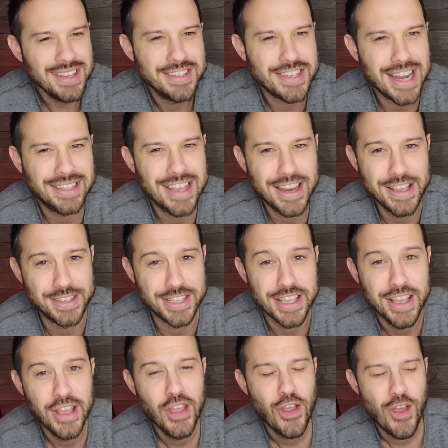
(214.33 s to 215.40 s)
It's not that
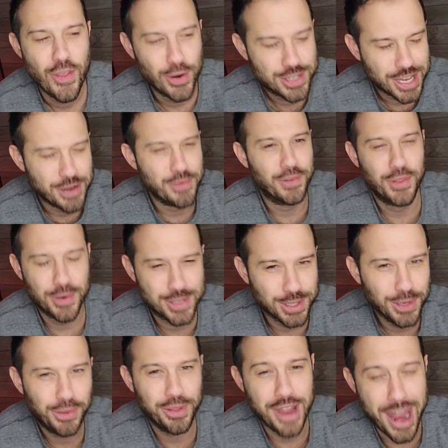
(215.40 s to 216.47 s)
easy. There's a there's
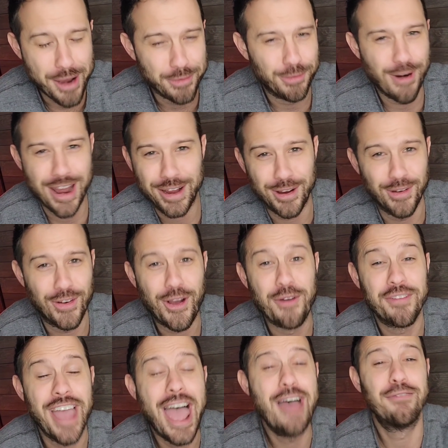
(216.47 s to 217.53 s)
literally a record
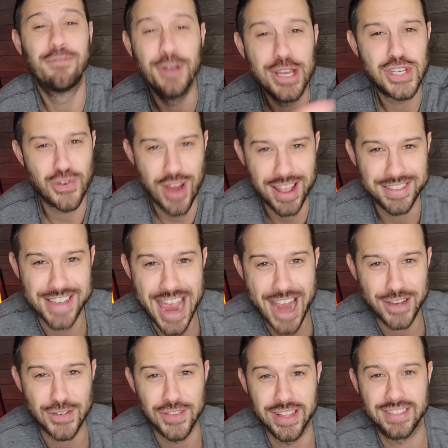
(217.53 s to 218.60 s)
of every
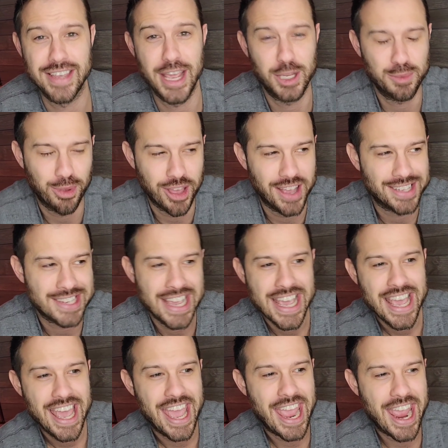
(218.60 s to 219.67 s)
transaction that takes place,
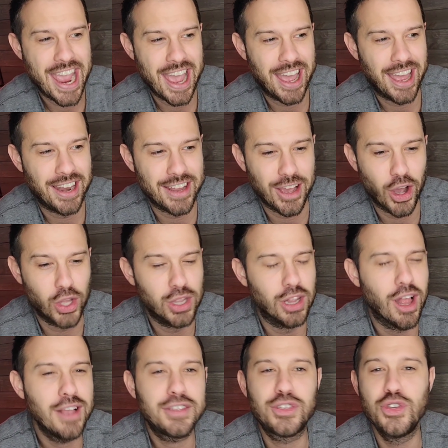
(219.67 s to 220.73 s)
and
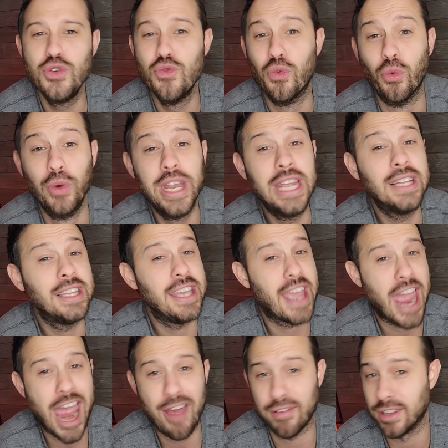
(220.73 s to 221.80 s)
unless you really
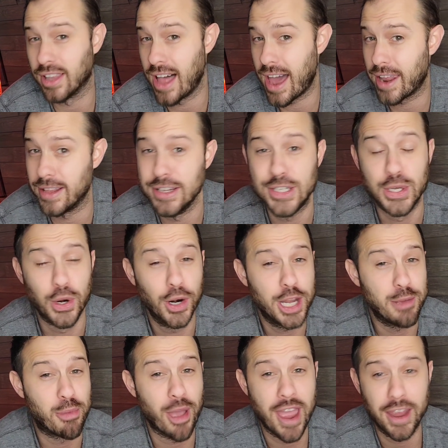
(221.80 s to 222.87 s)
have a lot of
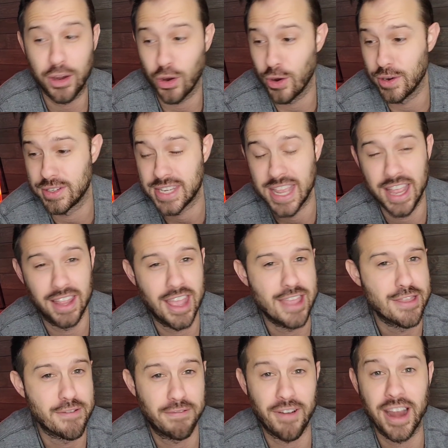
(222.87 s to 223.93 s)
dirty bankers and,
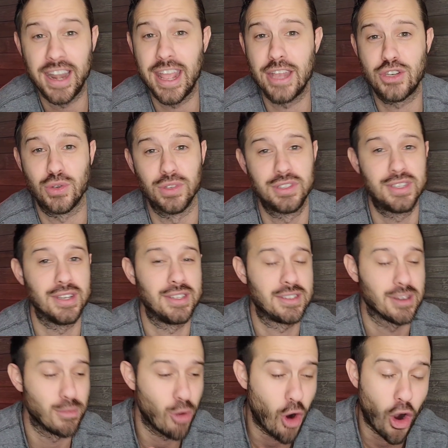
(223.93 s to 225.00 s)
and the financial
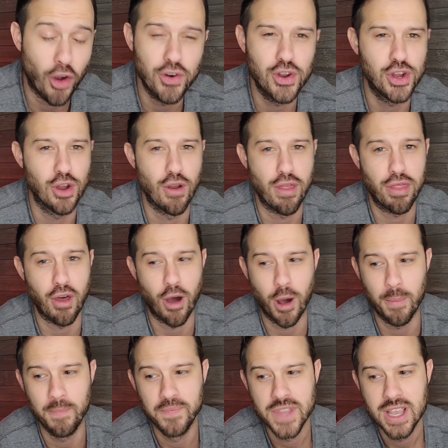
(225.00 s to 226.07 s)
system under your
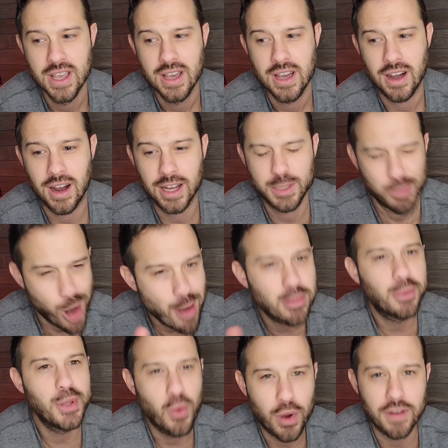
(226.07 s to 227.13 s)
thumb, uh, it's
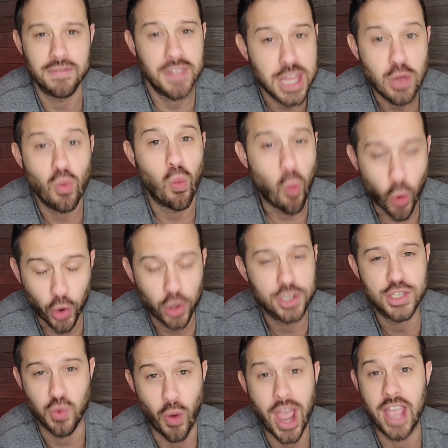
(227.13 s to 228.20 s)
probably one of the
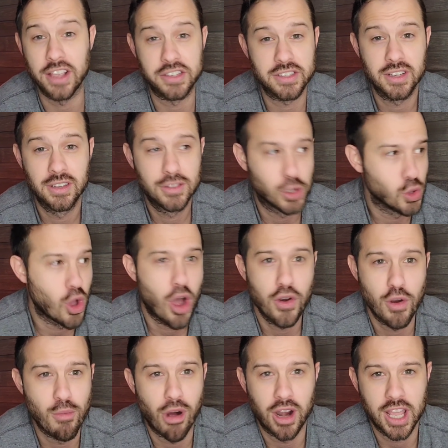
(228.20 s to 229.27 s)
worst ways to
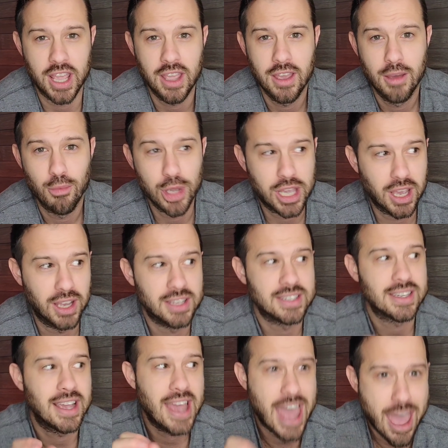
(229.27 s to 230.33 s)
launder money
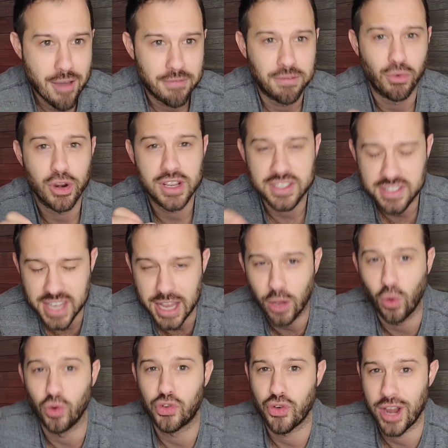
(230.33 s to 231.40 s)
because every
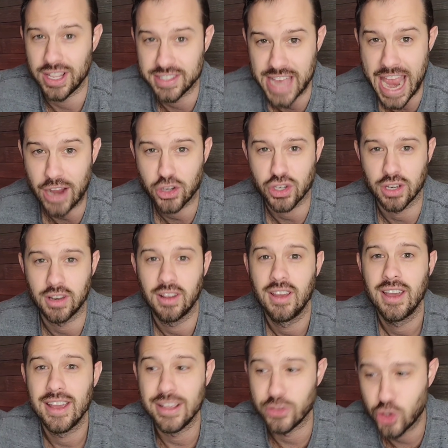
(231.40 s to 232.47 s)
single transaction
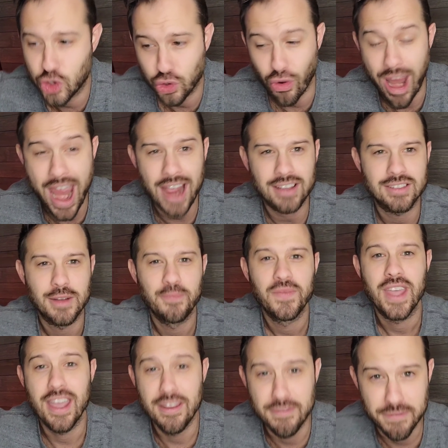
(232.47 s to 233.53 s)
is tracked
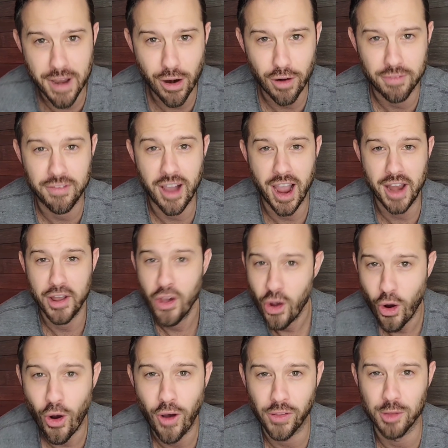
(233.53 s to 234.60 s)
and verified
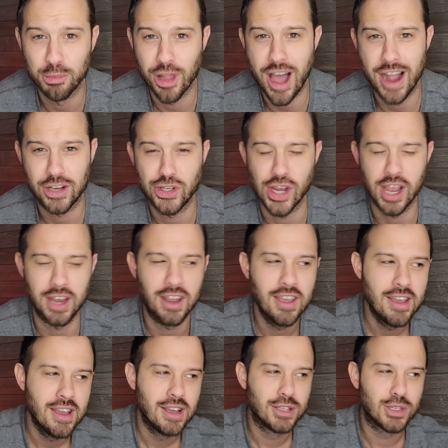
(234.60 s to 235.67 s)
on the blockchain.
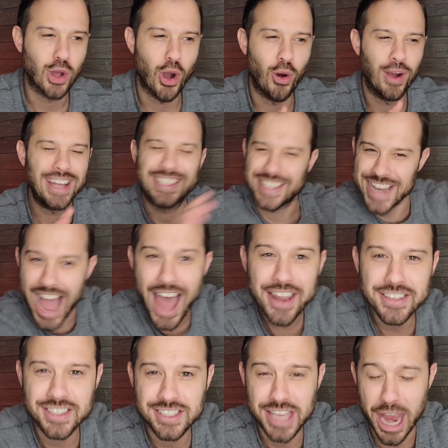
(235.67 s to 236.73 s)
So it's not
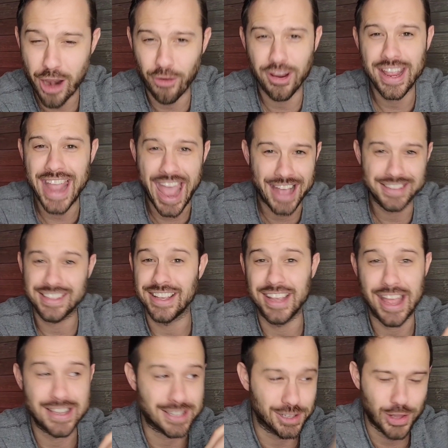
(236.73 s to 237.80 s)
as scary as
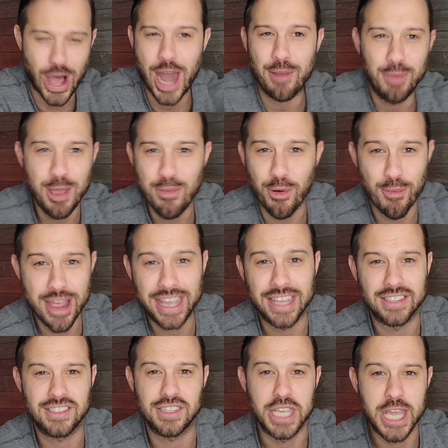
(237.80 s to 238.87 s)
it is. a lot of people make
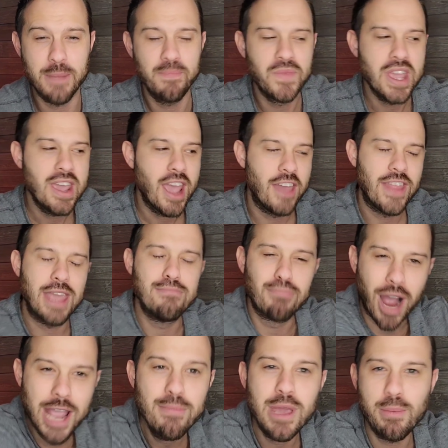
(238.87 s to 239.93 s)
it seem, and they
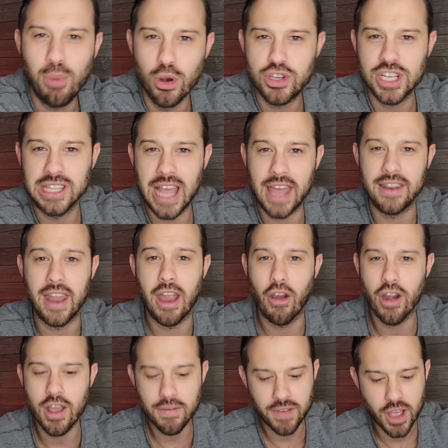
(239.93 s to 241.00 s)
might be pushing that
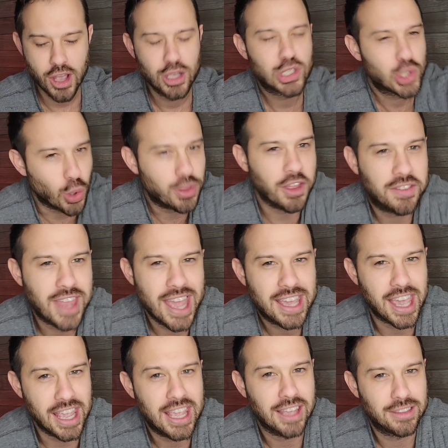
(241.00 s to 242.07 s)
narrative so that they
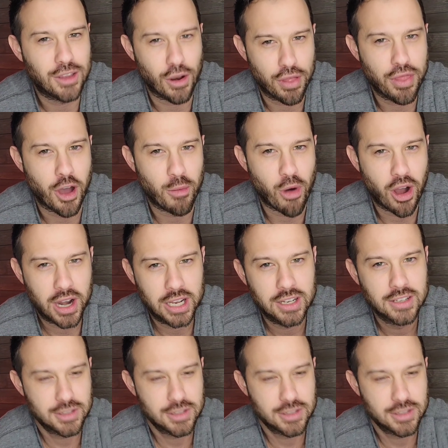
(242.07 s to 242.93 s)
can get their thumb on it,